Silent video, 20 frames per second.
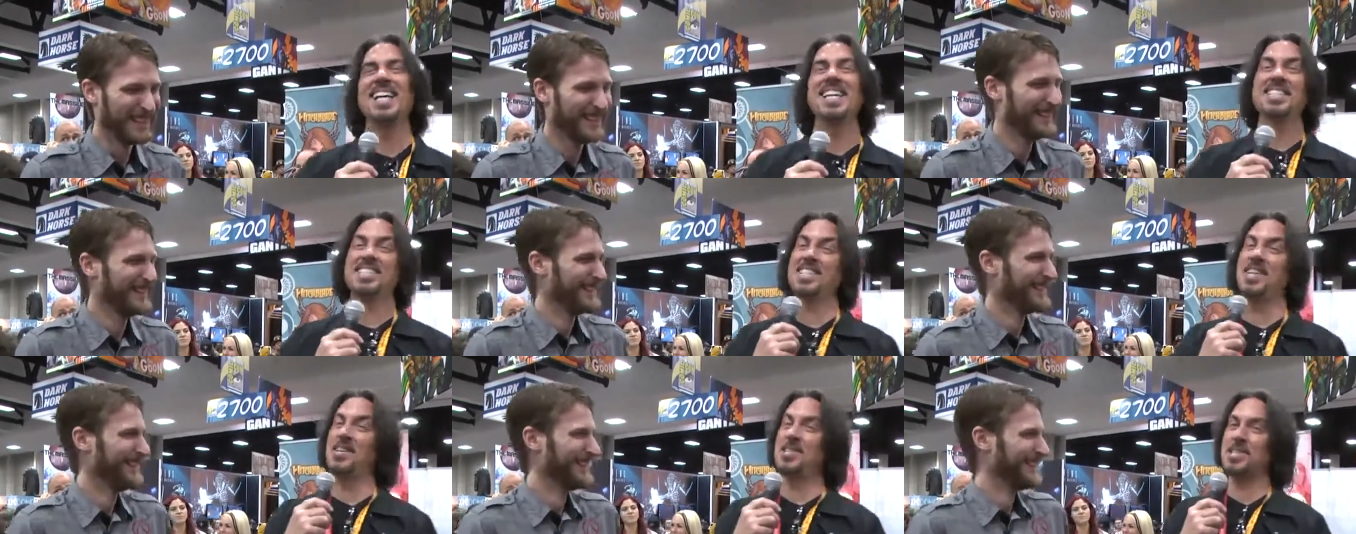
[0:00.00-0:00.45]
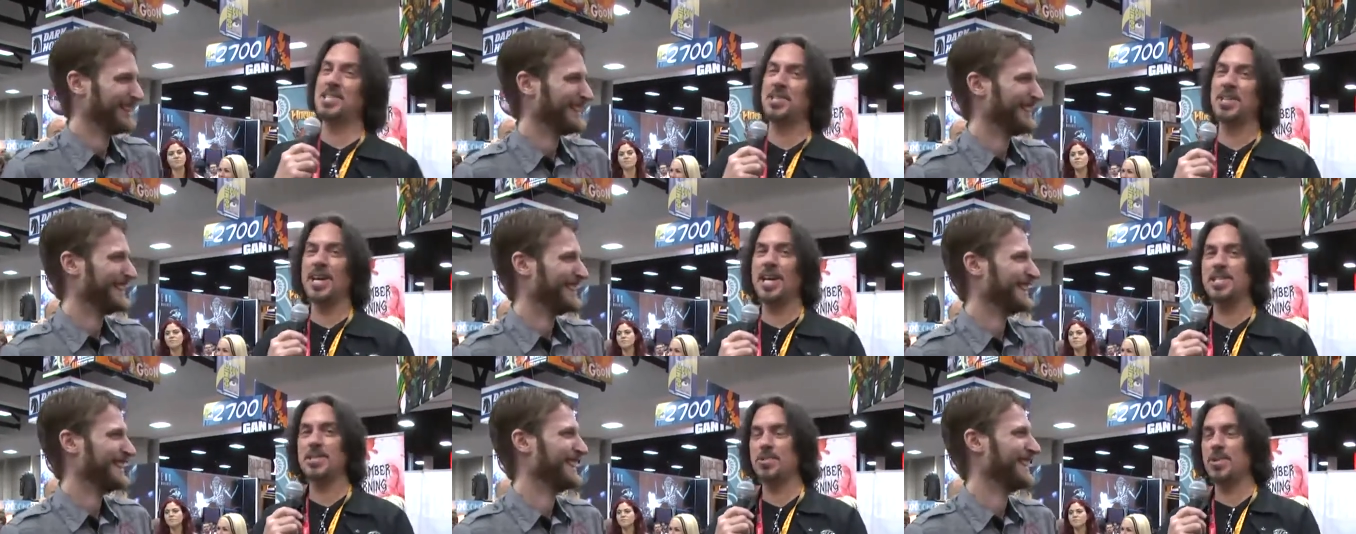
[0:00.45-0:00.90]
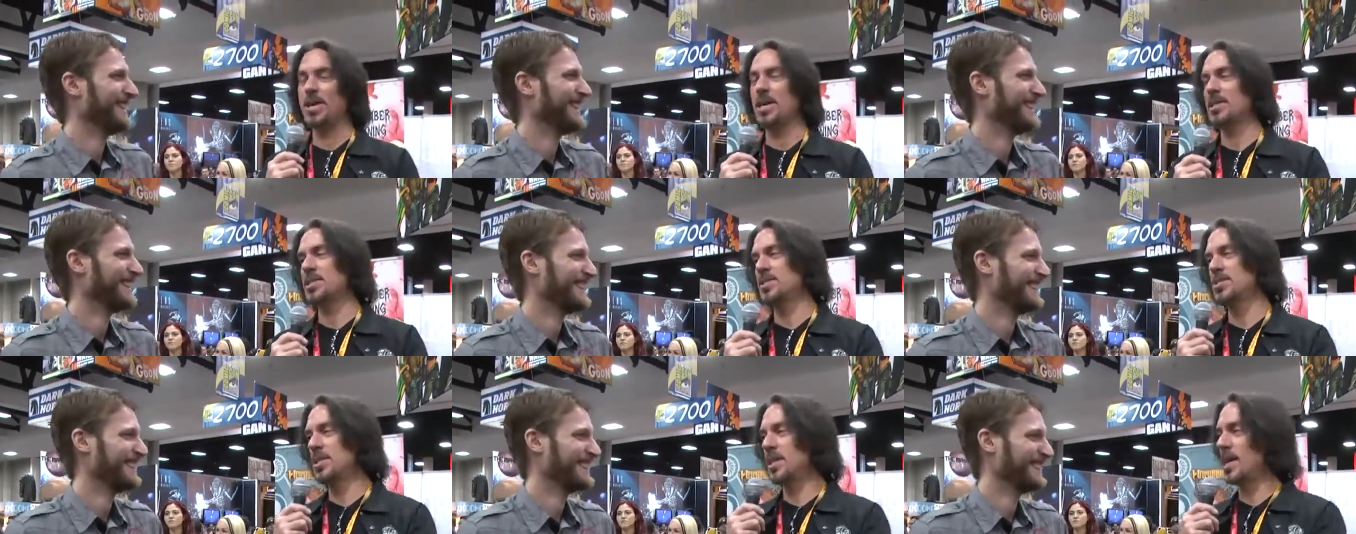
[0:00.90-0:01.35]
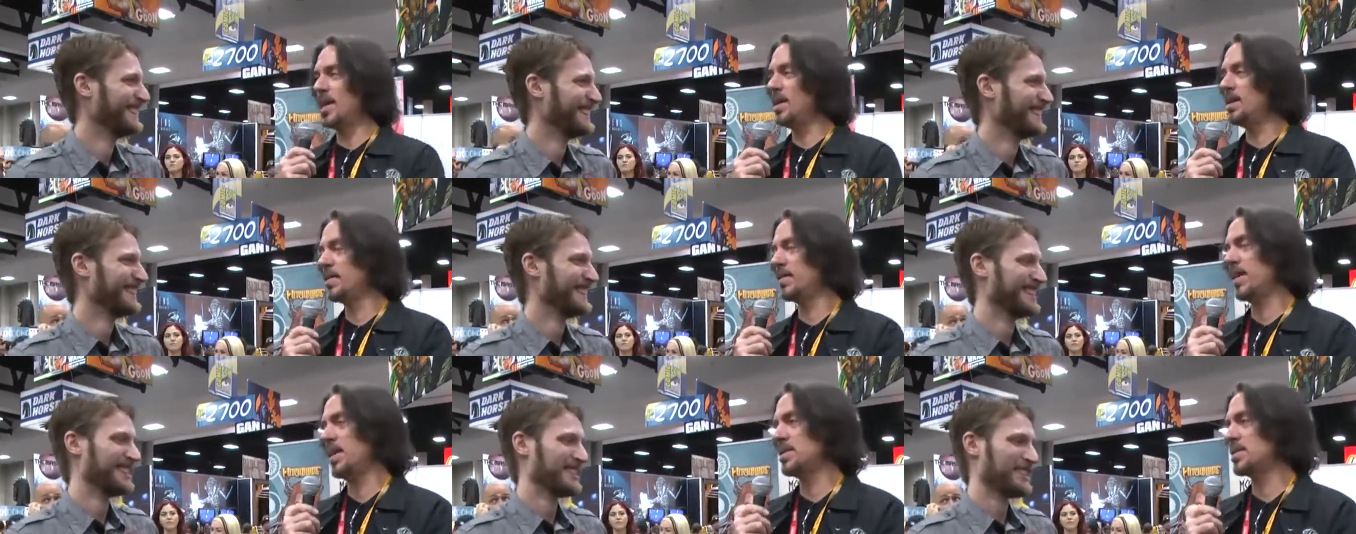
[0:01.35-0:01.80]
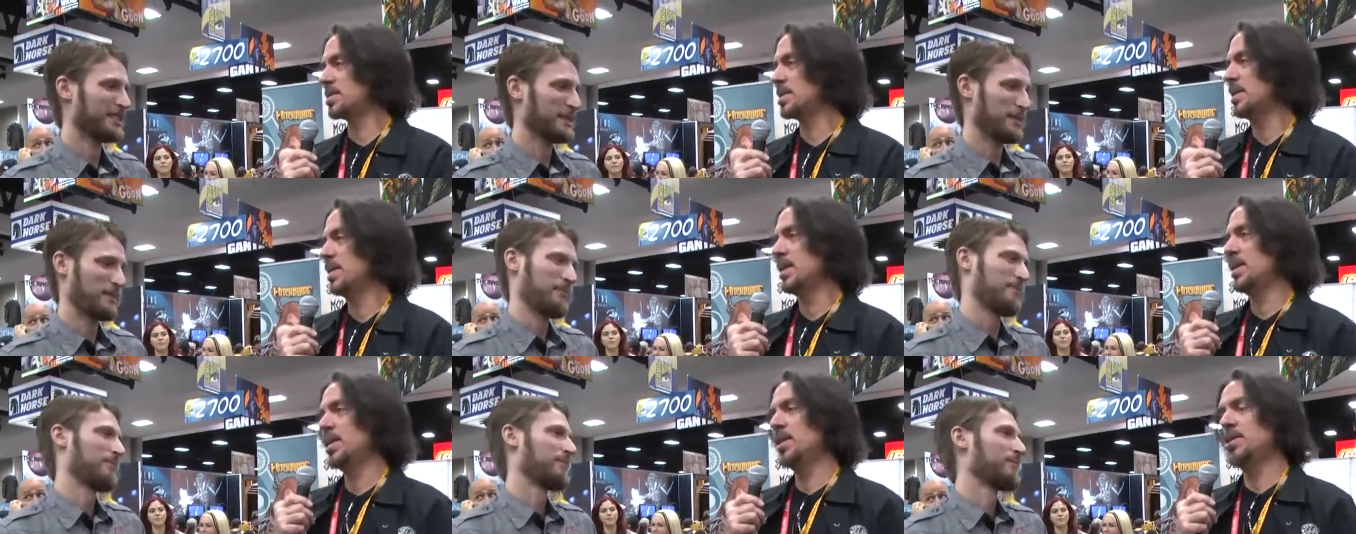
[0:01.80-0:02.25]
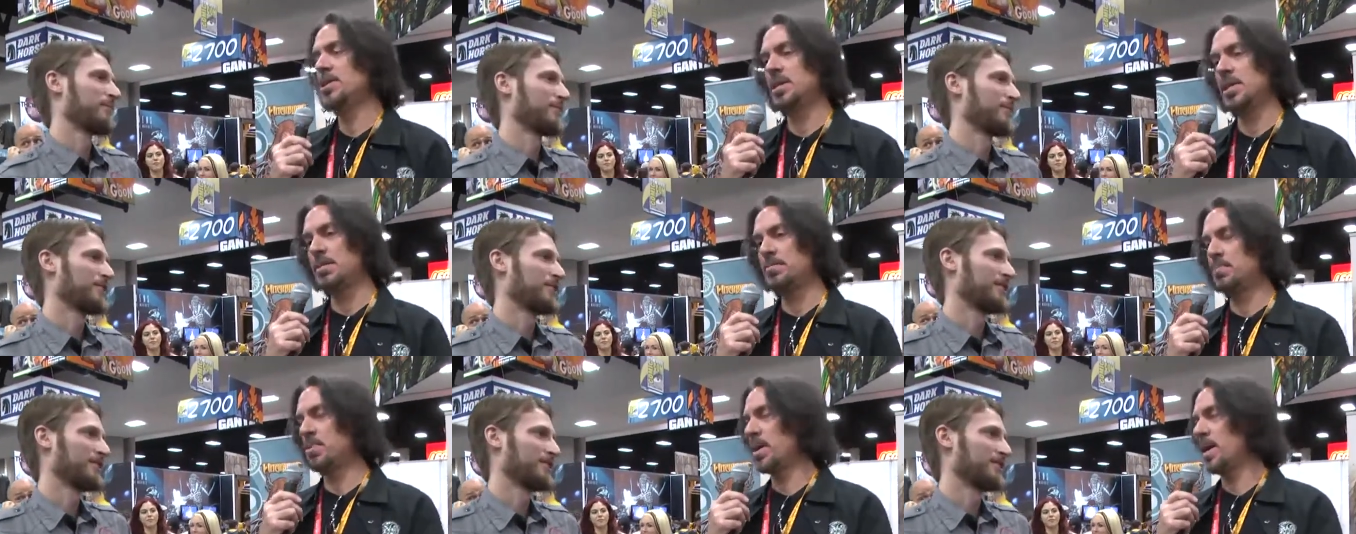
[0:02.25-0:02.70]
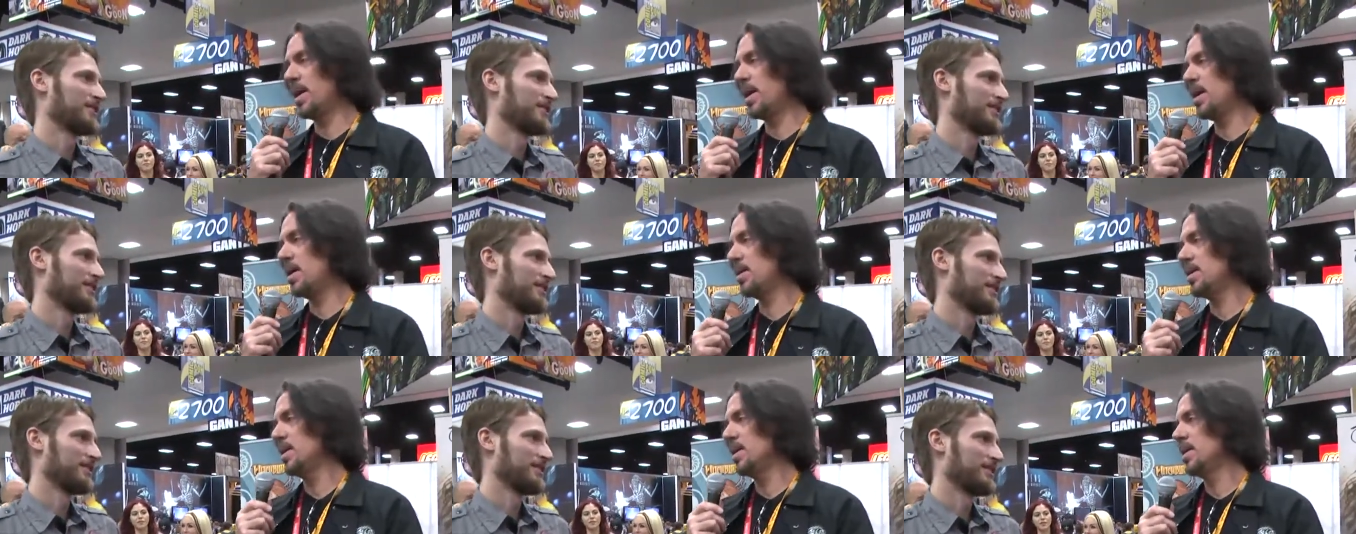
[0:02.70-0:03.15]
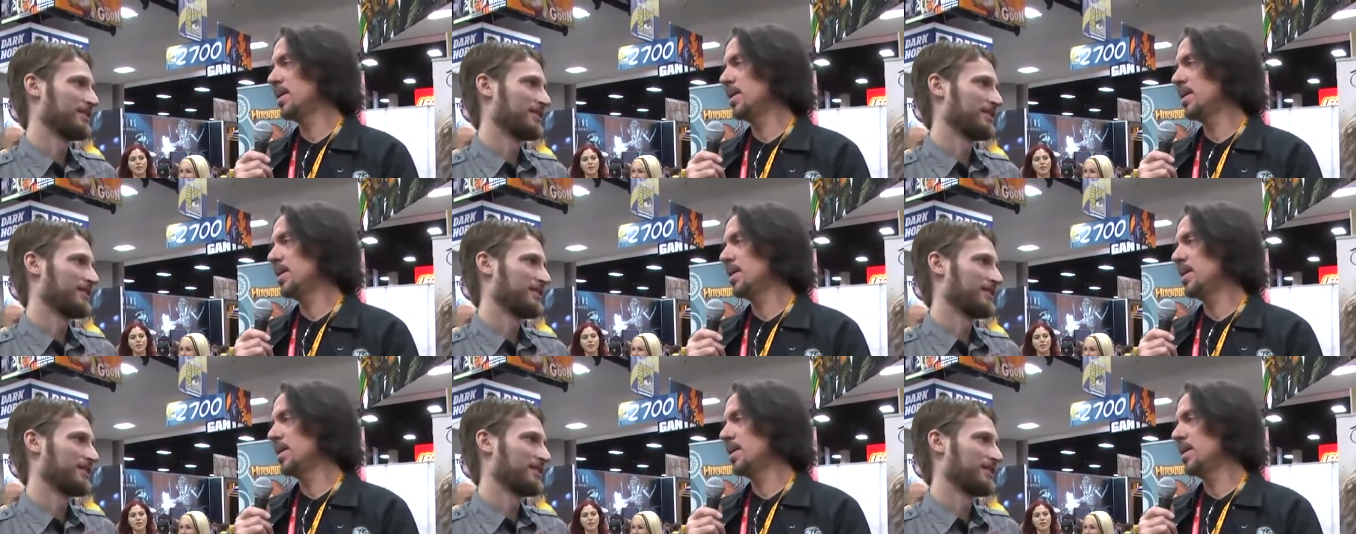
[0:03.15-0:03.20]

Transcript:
Speaker 1: Seriously, you guys rock. 2K, you guys, you did proud.